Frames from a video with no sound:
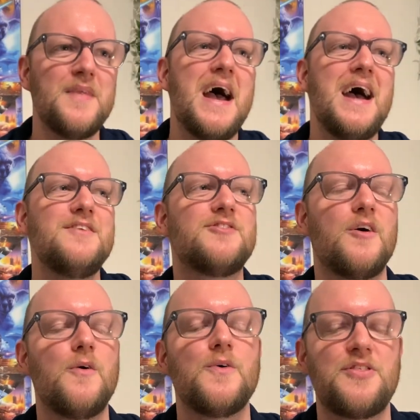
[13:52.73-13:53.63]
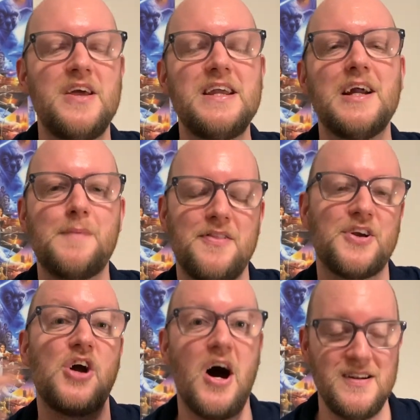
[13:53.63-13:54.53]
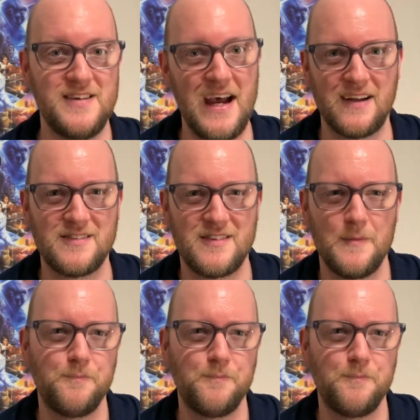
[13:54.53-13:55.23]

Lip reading: And so thinking about the context